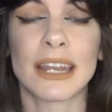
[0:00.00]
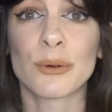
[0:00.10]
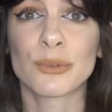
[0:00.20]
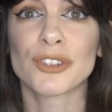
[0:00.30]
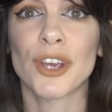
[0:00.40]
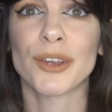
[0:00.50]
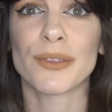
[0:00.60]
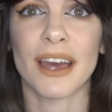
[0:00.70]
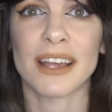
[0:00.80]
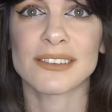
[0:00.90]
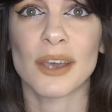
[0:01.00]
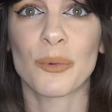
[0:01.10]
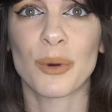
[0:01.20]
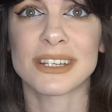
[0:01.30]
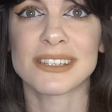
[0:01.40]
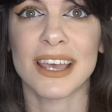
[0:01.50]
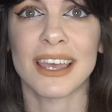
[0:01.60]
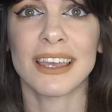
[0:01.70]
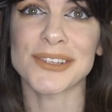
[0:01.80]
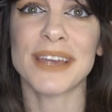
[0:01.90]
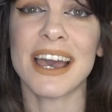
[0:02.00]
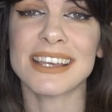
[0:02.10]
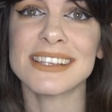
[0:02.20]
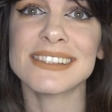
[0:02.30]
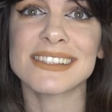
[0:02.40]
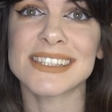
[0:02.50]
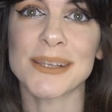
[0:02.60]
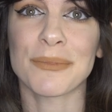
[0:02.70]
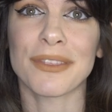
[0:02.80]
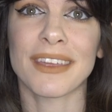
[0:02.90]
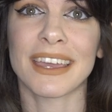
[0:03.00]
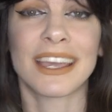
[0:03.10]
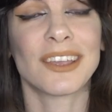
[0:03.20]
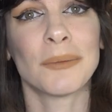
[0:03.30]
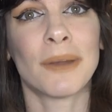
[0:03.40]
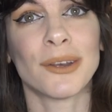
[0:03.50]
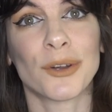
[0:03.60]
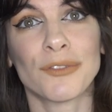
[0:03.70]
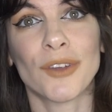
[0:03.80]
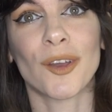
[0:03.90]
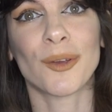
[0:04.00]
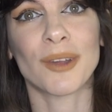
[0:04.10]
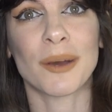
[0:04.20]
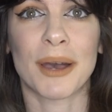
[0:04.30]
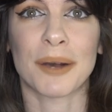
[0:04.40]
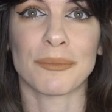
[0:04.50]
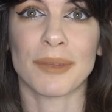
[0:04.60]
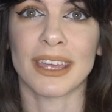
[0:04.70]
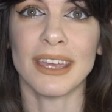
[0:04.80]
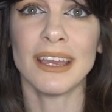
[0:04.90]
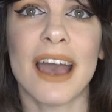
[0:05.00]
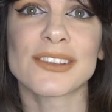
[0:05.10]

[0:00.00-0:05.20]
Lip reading: and I'll show you that one day. So that is something you might not have known about me.